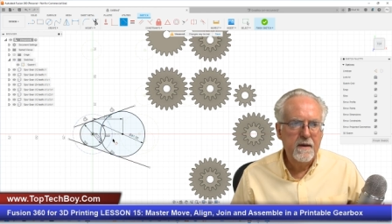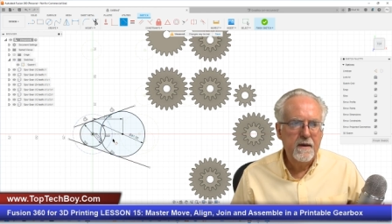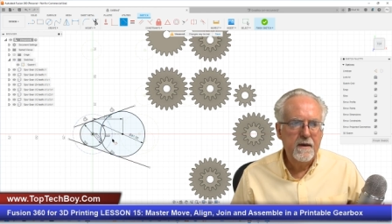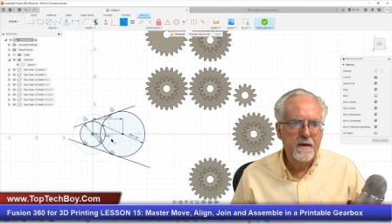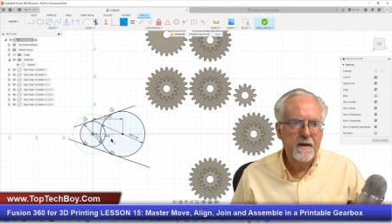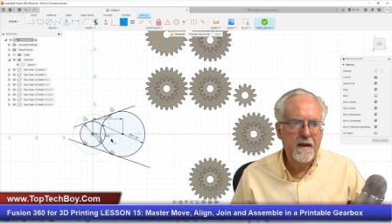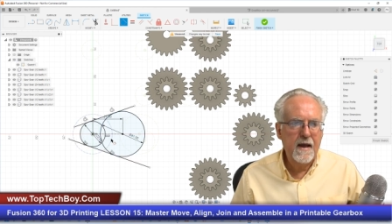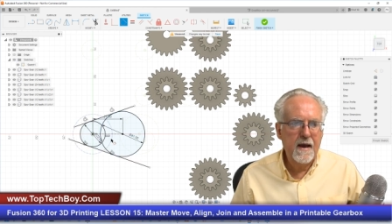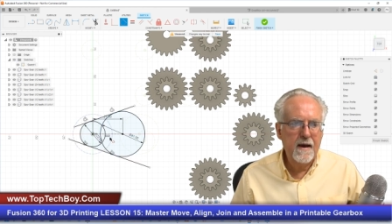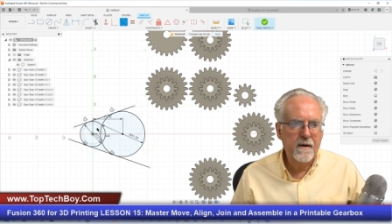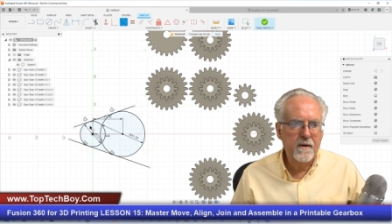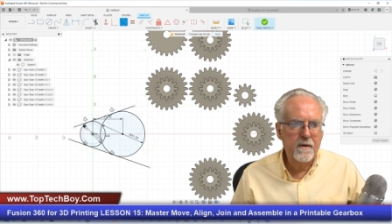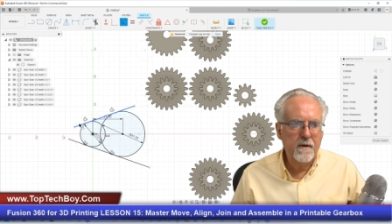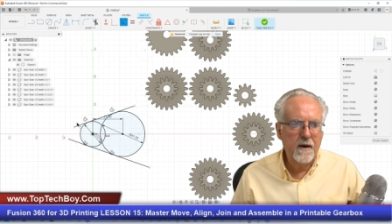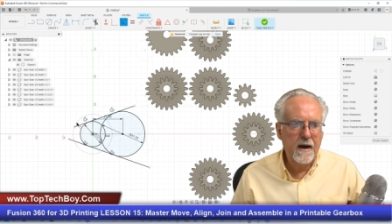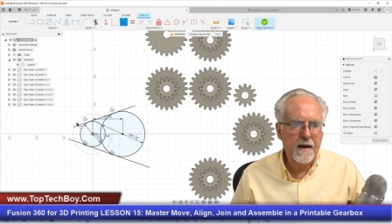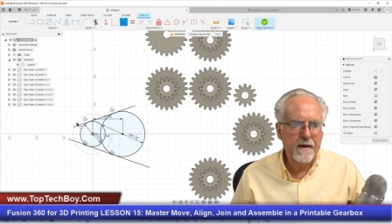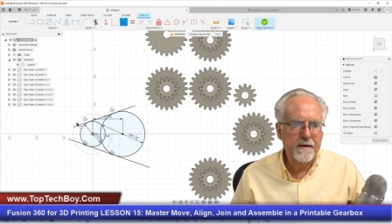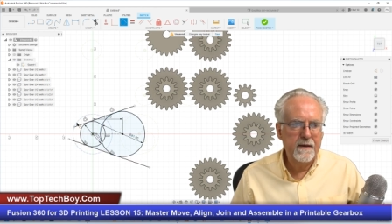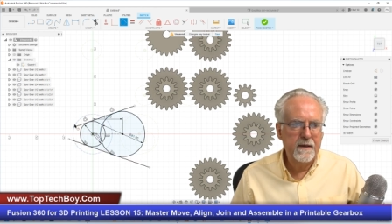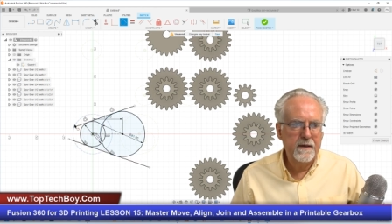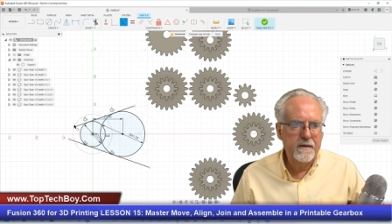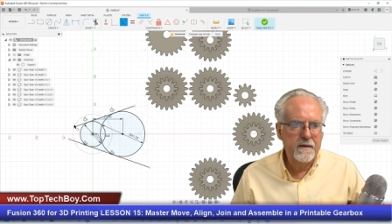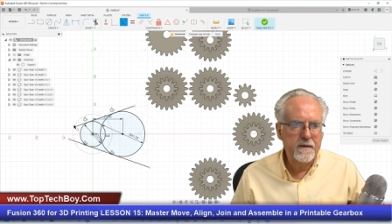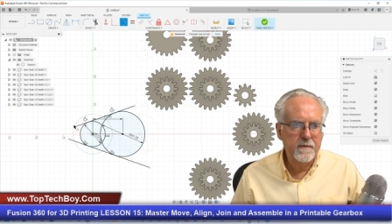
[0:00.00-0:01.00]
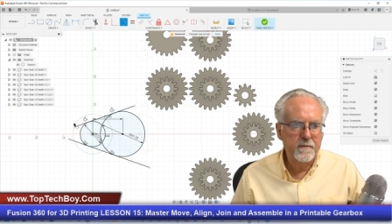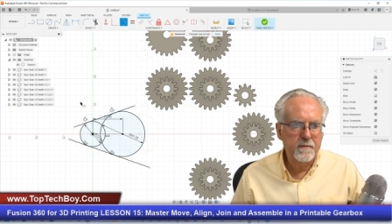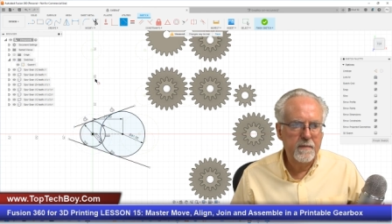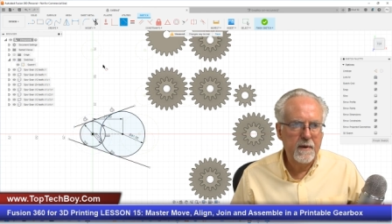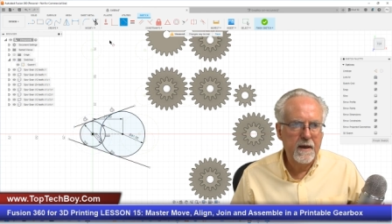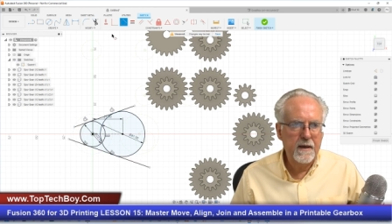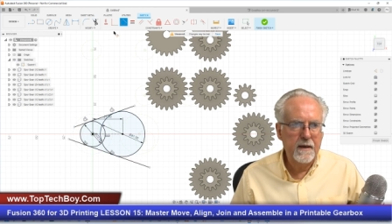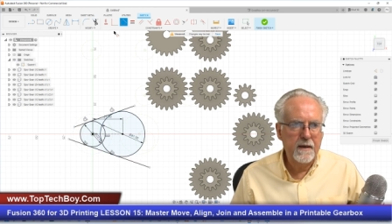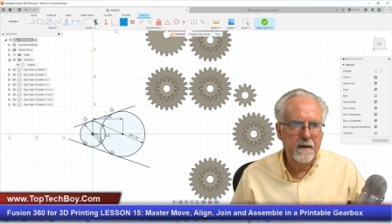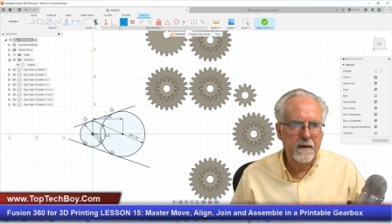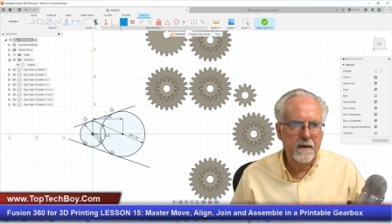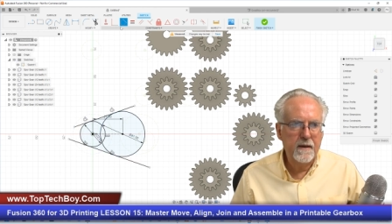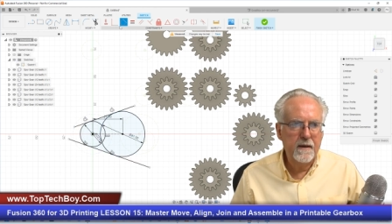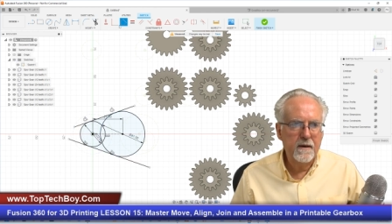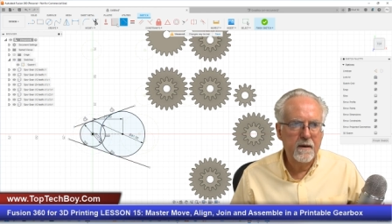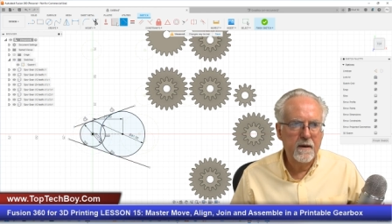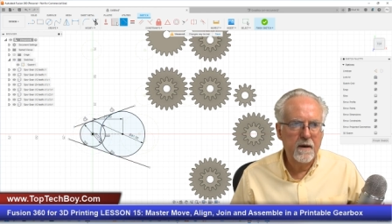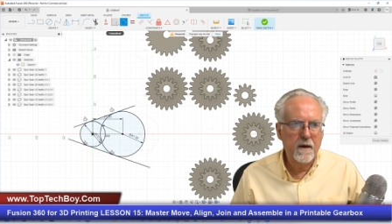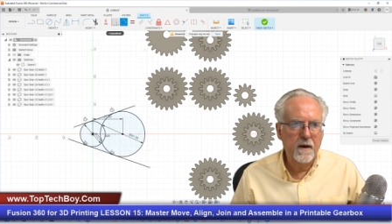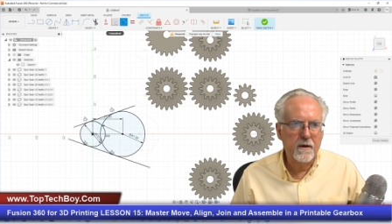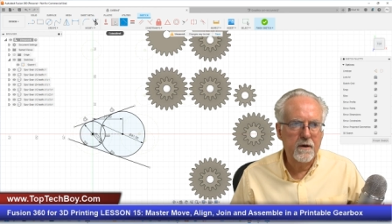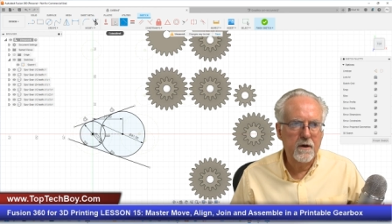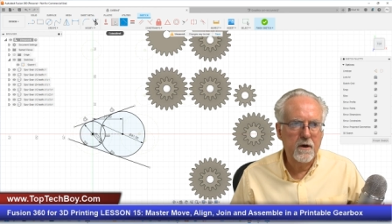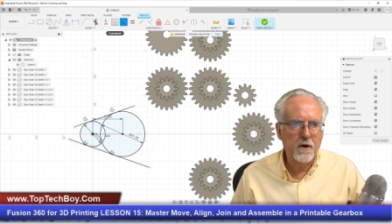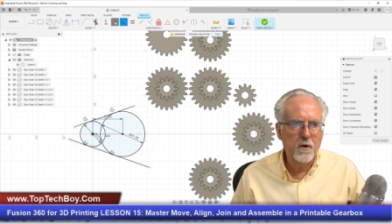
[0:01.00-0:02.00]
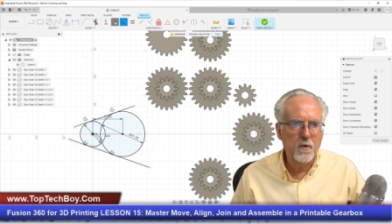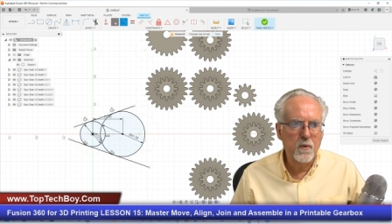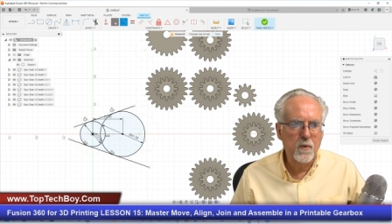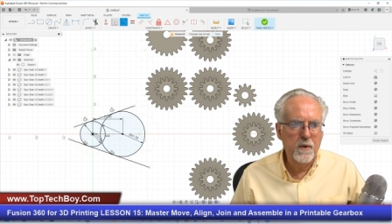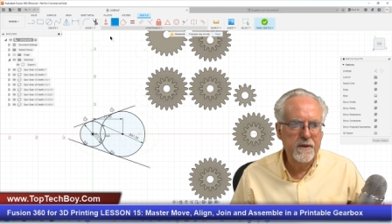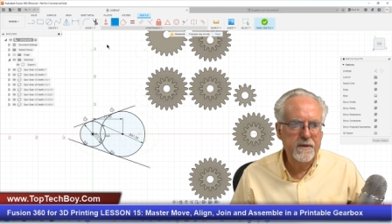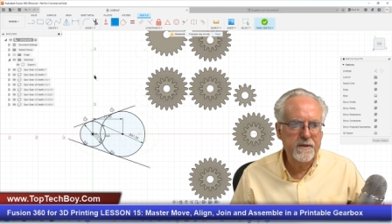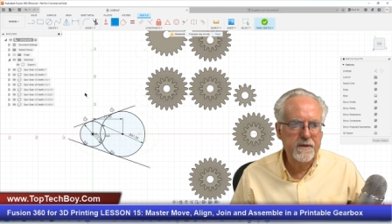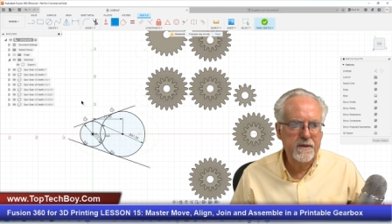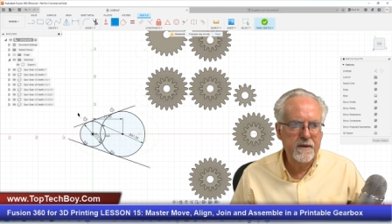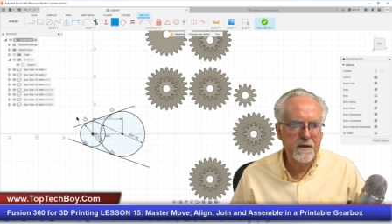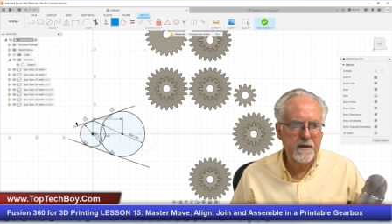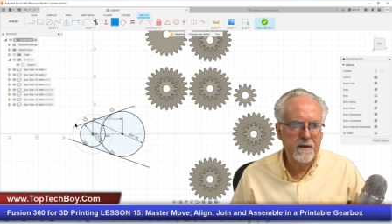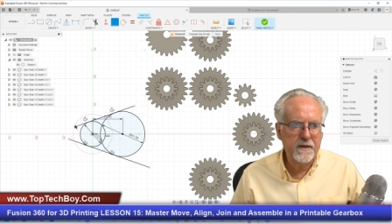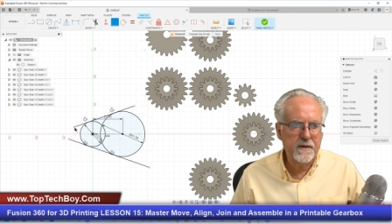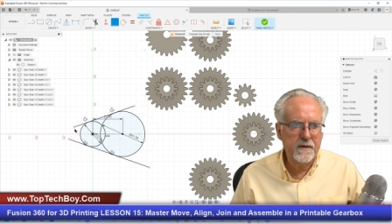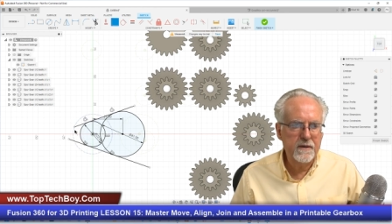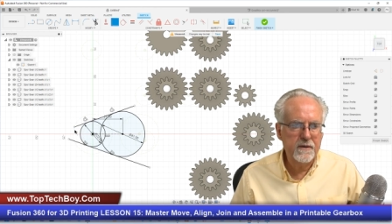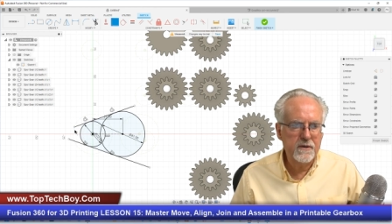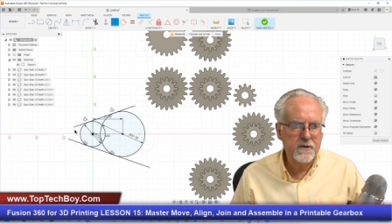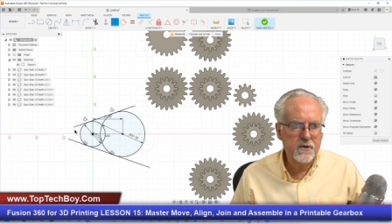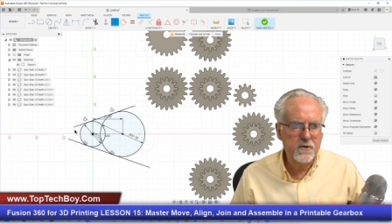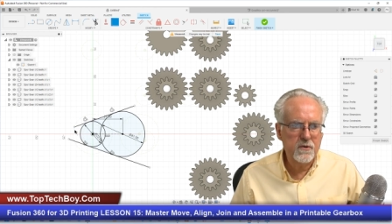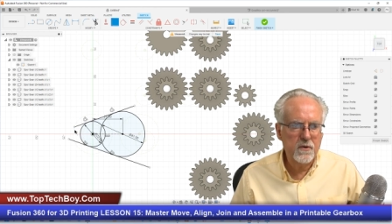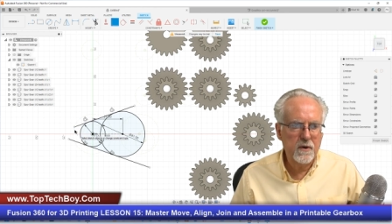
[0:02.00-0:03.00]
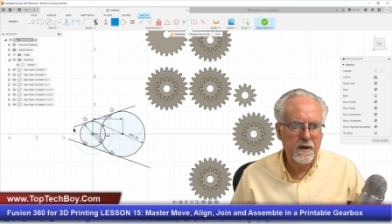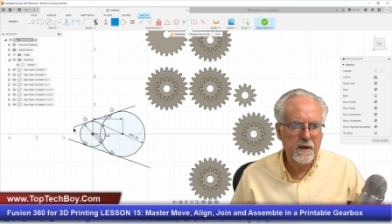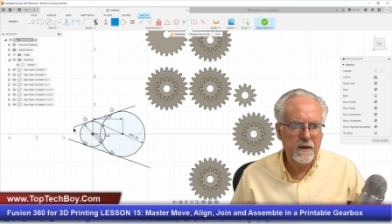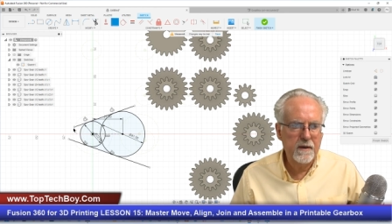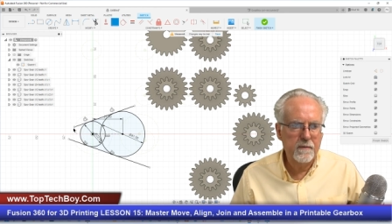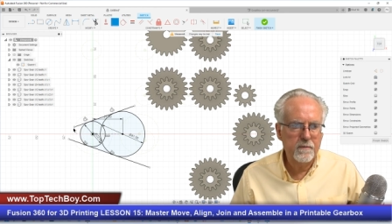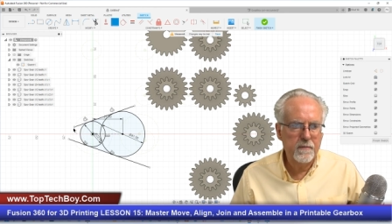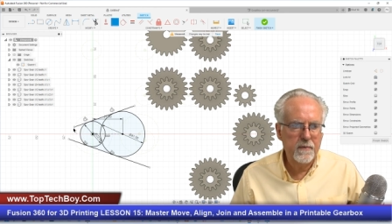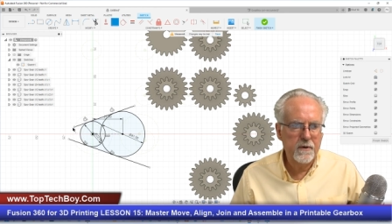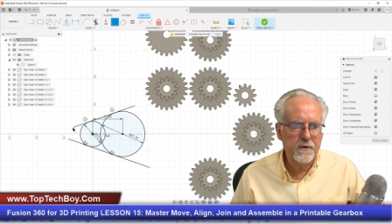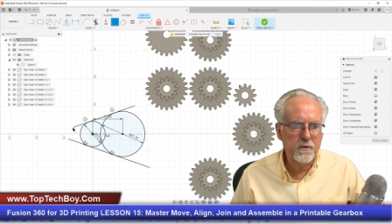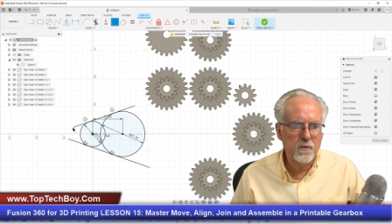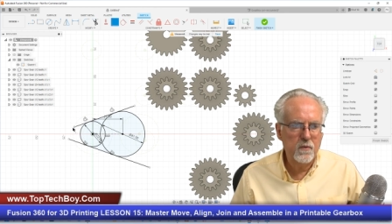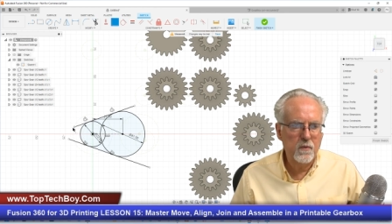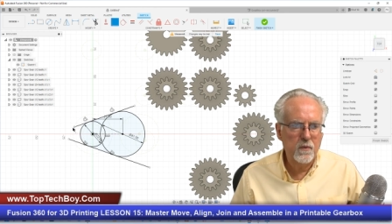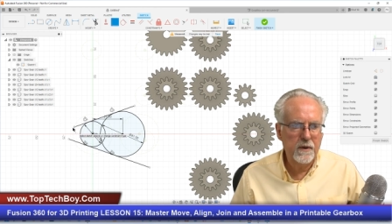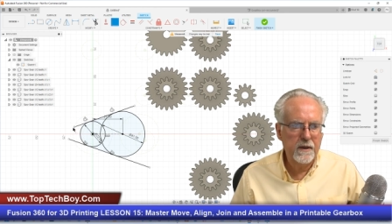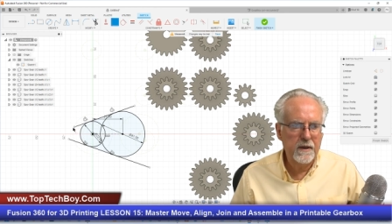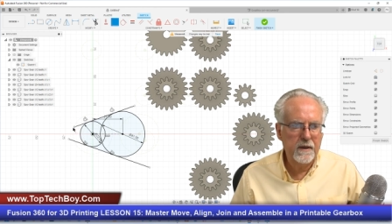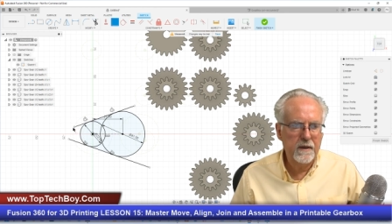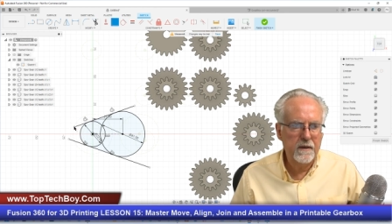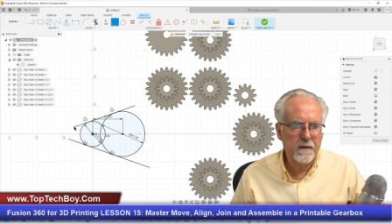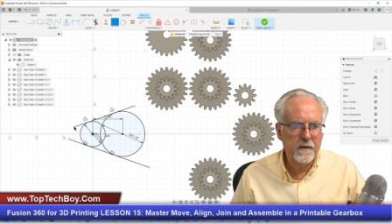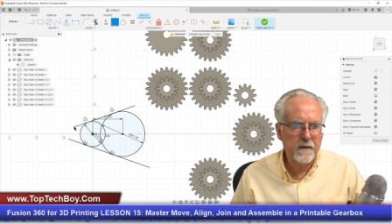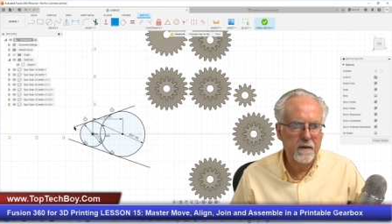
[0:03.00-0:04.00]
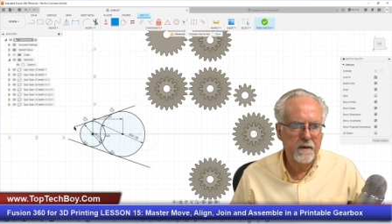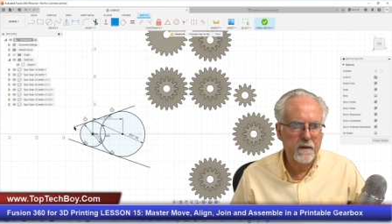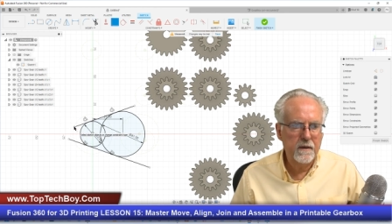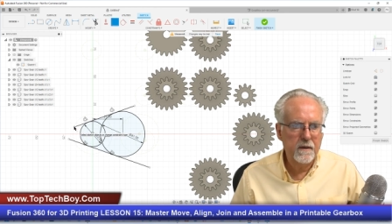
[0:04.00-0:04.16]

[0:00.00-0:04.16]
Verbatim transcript: Now I need to make a coincident constraint between